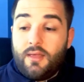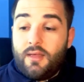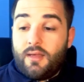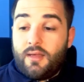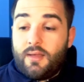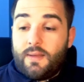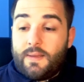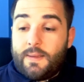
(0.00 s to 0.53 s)

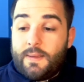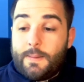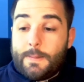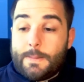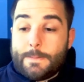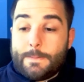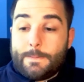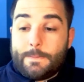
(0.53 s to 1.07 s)

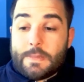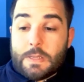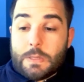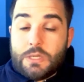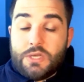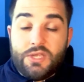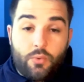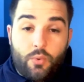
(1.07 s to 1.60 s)

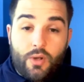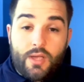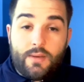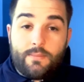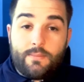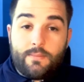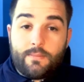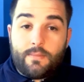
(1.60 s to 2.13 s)
We need to win.